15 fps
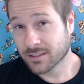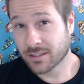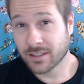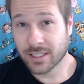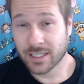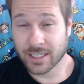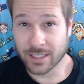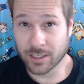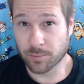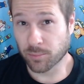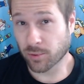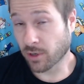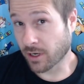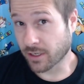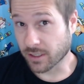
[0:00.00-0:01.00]
to the end
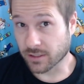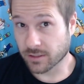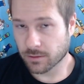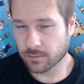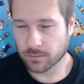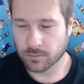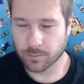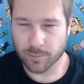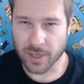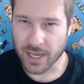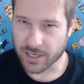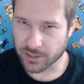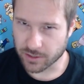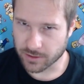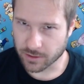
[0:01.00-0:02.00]
product,
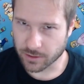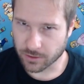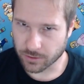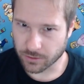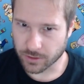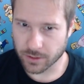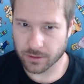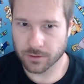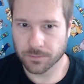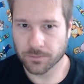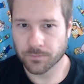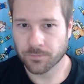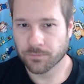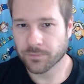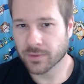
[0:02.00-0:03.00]
patches included.
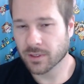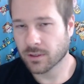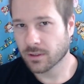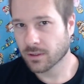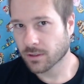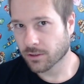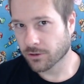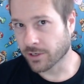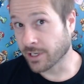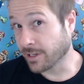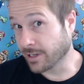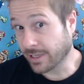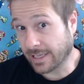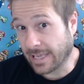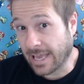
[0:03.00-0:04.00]

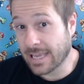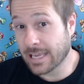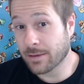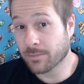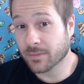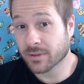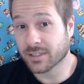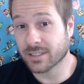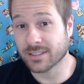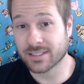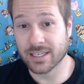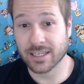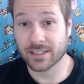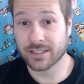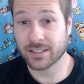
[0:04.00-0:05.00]
Creating a game can take